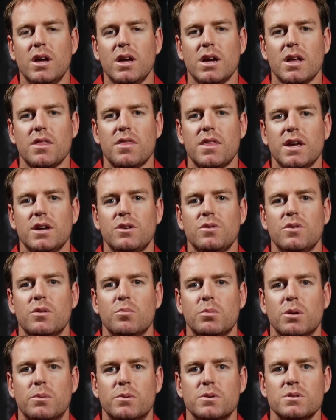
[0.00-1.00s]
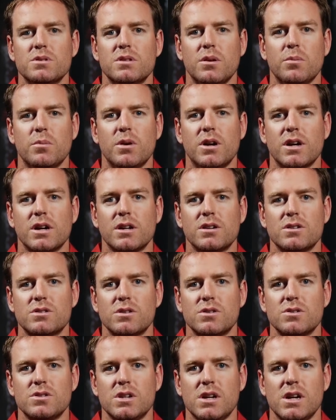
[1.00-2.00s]
And thank you to the members of the American
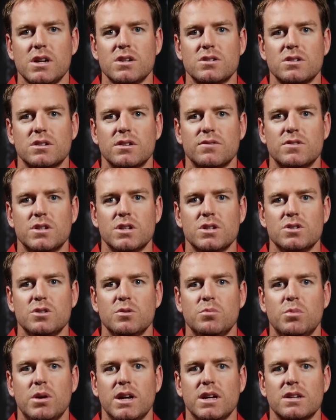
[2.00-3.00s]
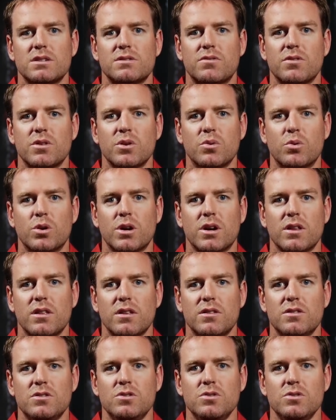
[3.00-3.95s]
Association of Tissue Banks for the work that